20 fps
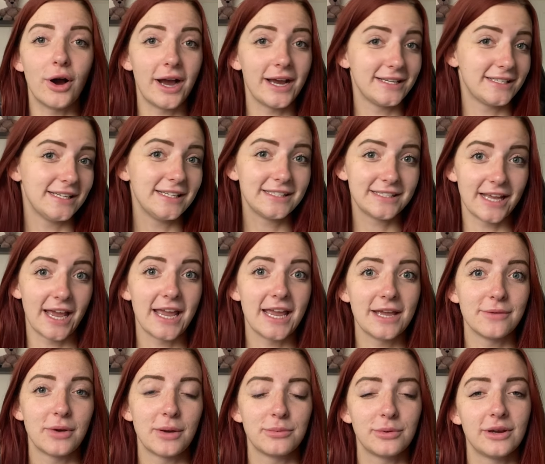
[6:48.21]
I did say
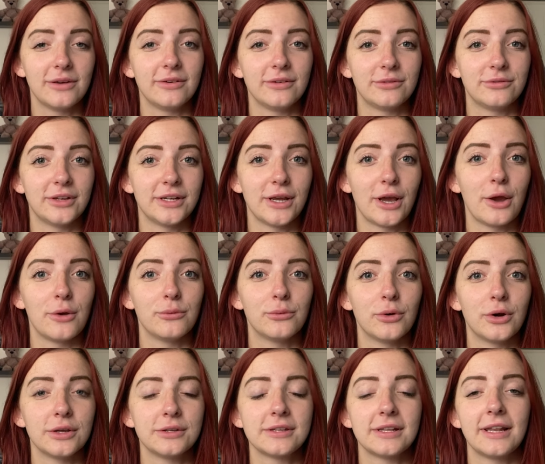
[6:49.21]
in my previous video
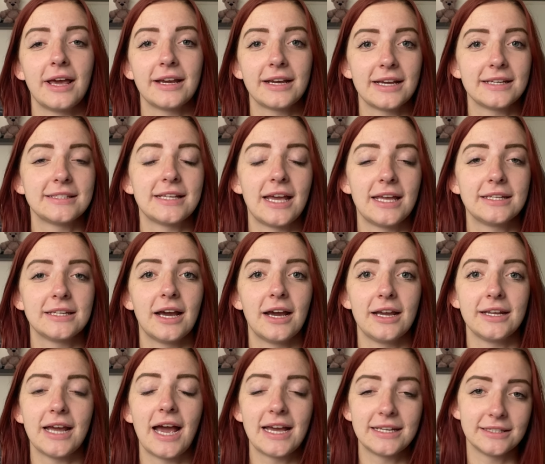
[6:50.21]
was, like I said,
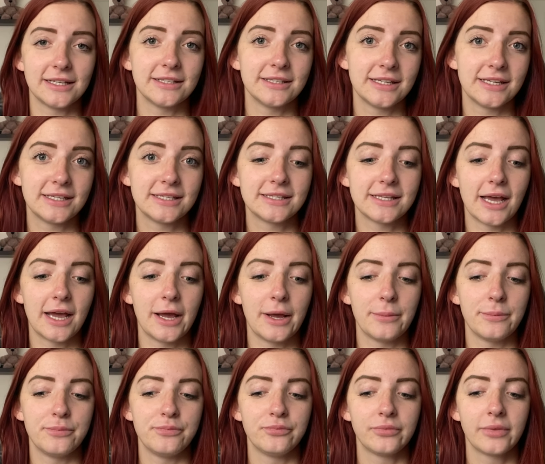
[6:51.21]
I had done this
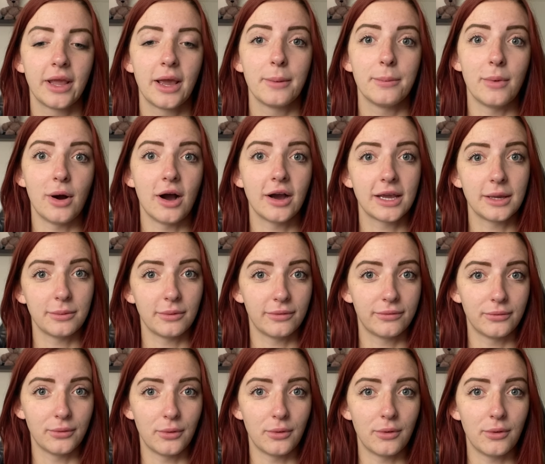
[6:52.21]
market
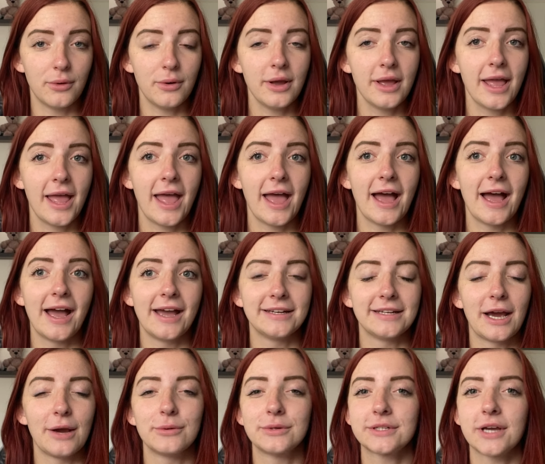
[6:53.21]
before, and
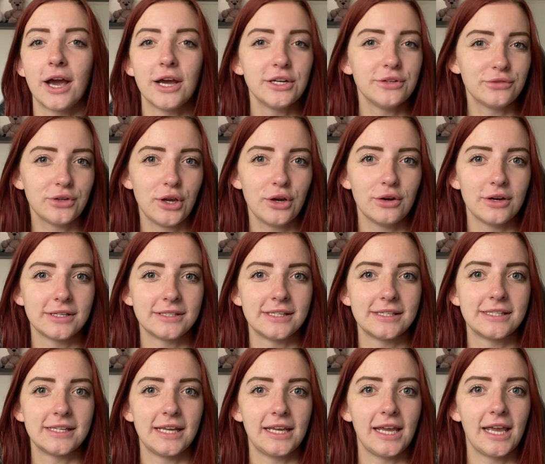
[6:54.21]
I was kind of curious to
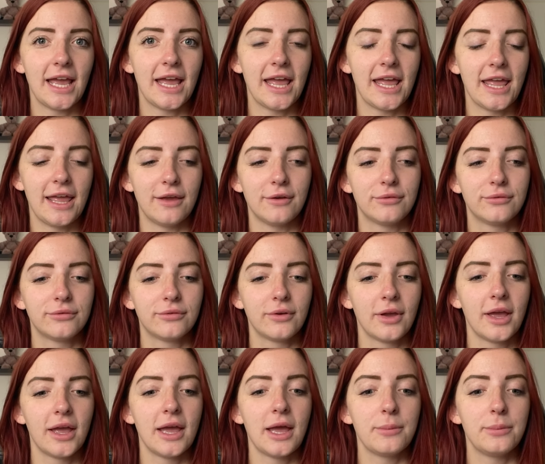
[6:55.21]
see if
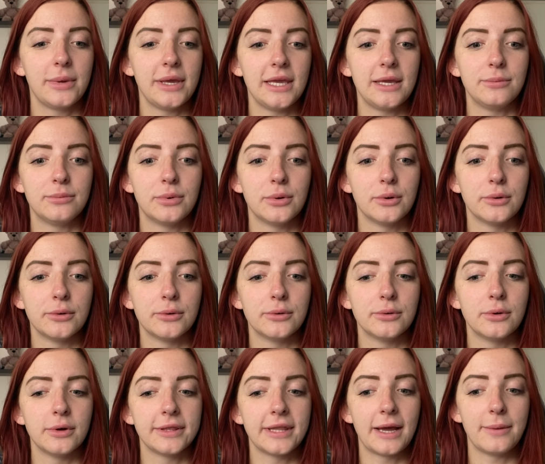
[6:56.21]

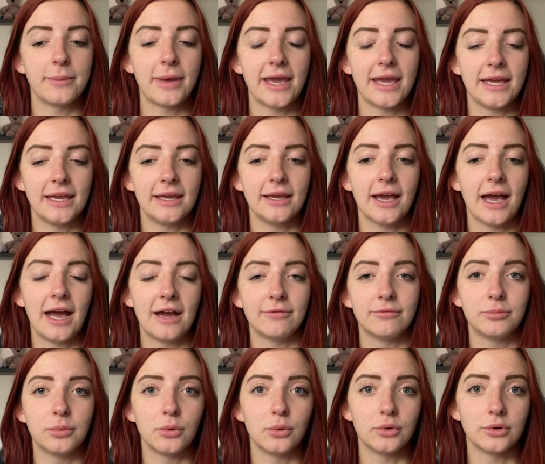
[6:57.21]
people that may
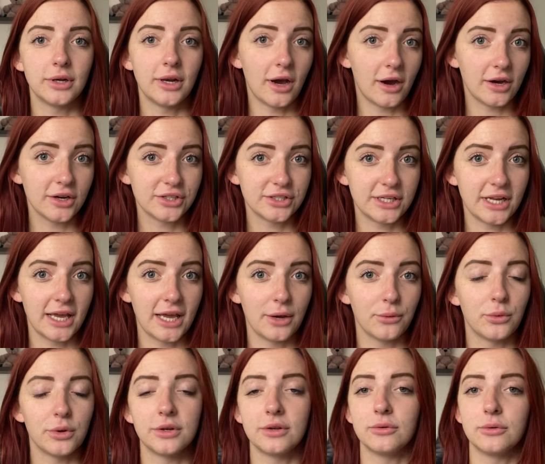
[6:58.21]
have bought last year
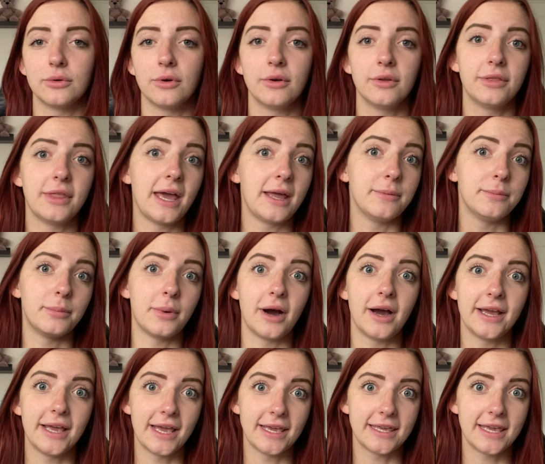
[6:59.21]
would then
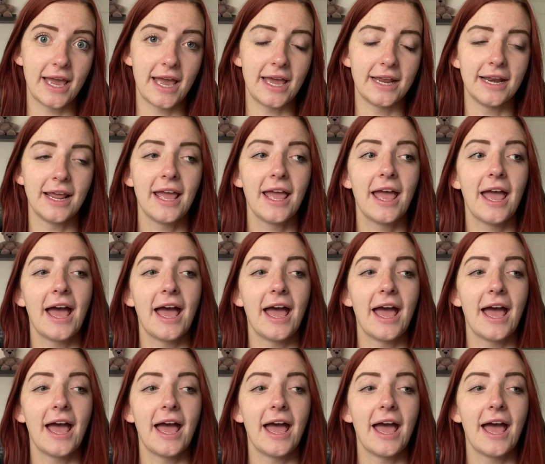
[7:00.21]
buy again.